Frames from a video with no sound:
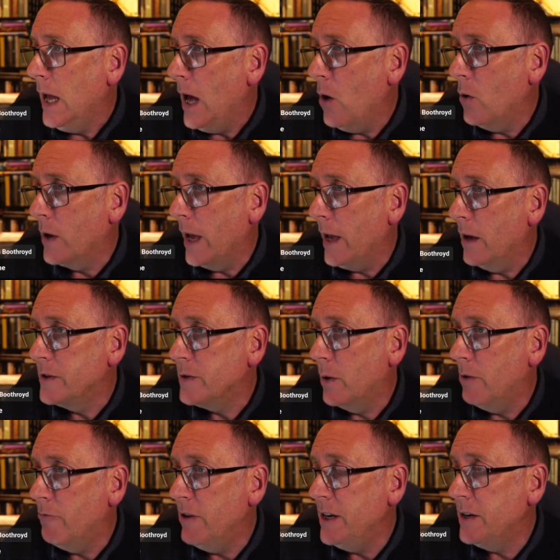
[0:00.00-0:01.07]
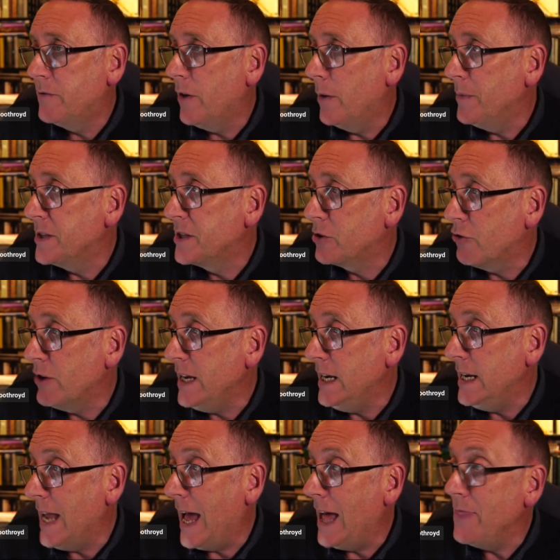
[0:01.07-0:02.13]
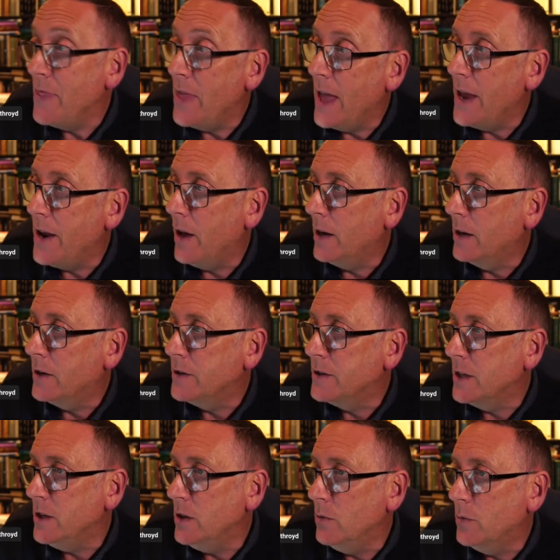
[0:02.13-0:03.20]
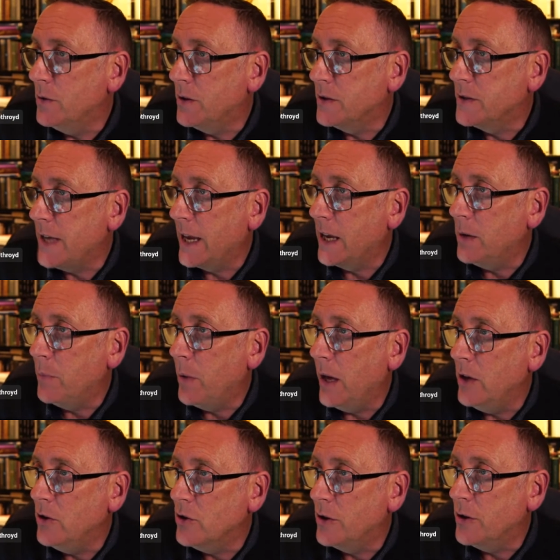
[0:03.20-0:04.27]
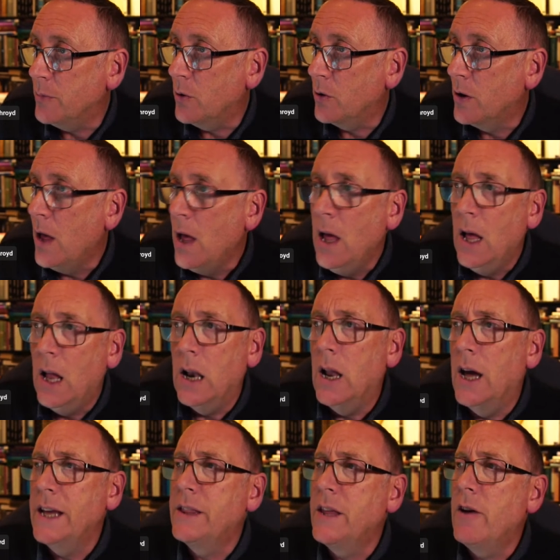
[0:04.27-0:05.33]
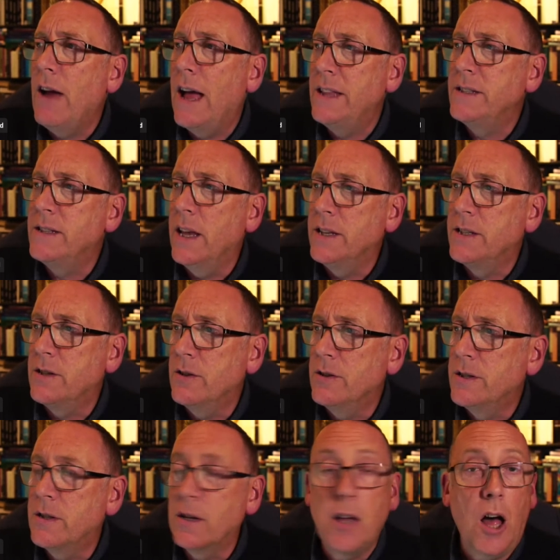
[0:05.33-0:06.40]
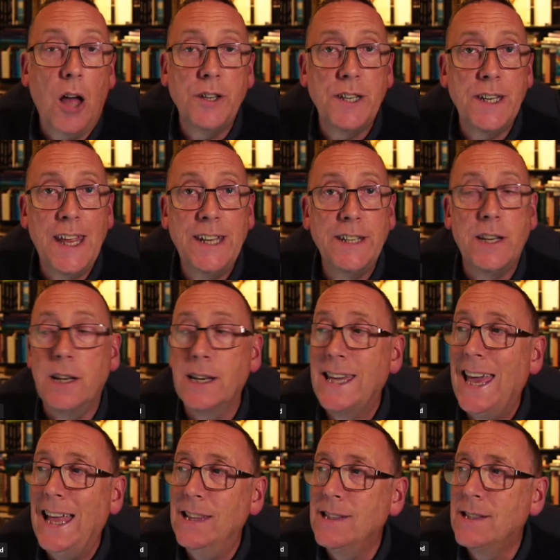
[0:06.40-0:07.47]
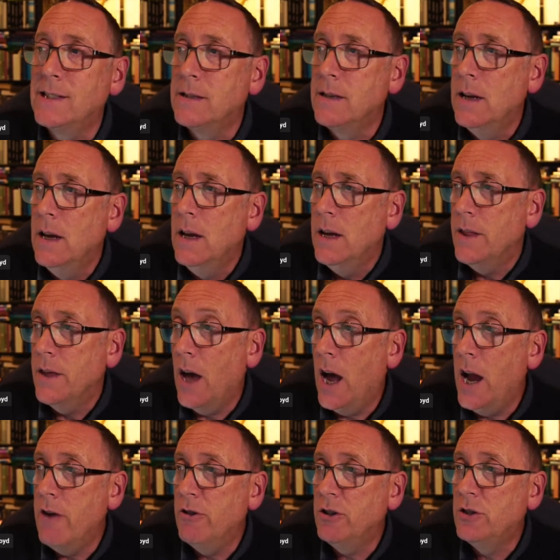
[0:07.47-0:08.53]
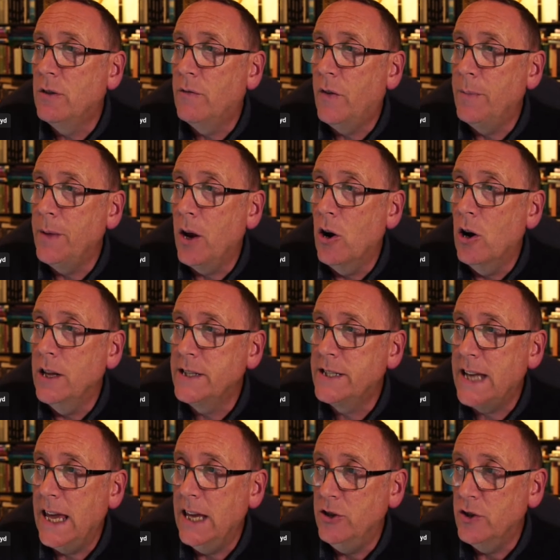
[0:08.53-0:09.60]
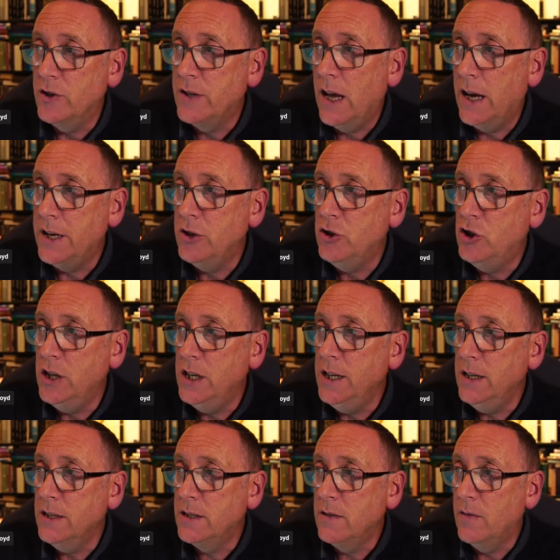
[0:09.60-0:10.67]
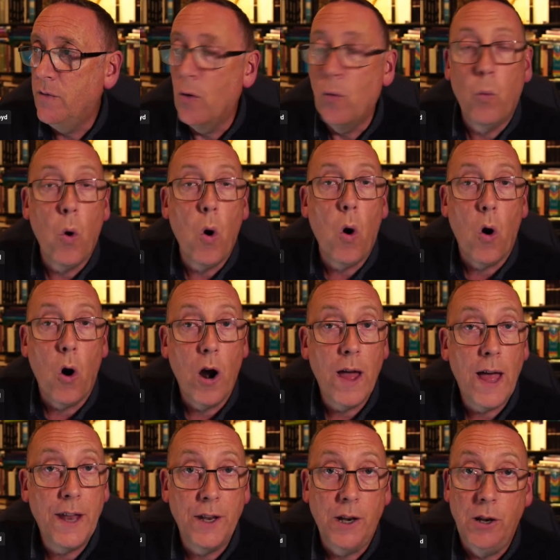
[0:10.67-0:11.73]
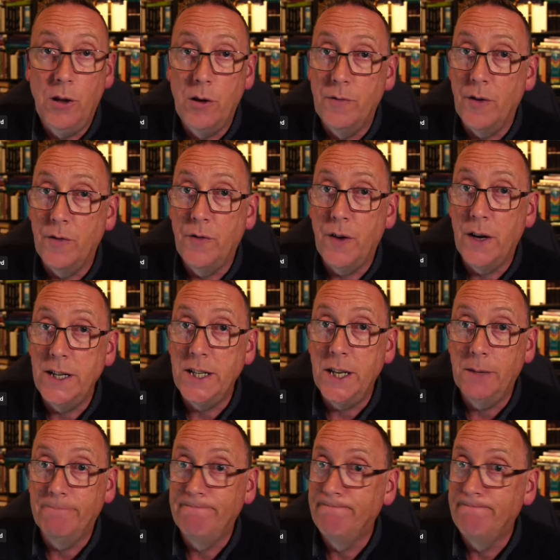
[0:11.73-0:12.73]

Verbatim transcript: Okay, so I'll read it from the screen and then I'll continue with the second page on the book. Like their ancestors, the continental Celts the Irish, from the earliest ages, had a genius for war and a love of fighting.